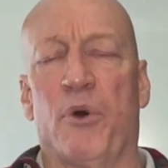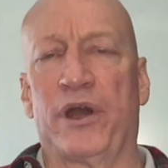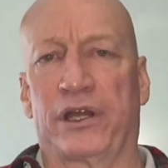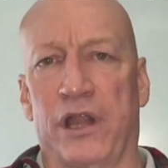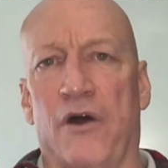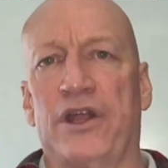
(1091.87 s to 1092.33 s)
The
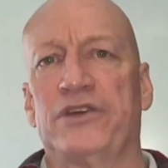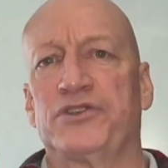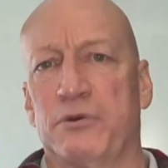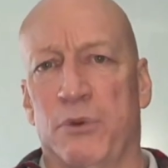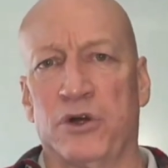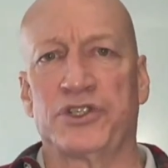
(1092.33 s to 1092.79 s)
point cloud
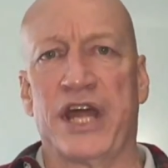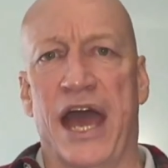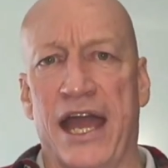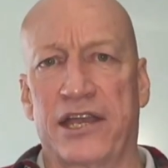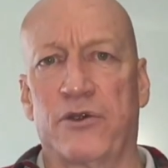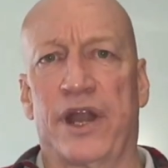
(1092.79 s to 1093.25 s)
is the most
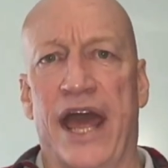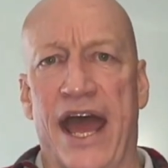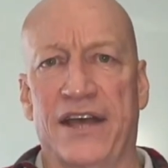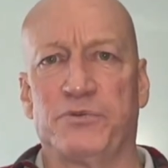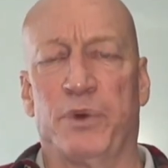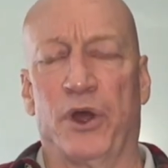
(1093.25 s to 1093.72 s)
accurate
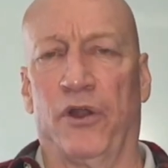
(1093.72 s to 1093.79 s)
as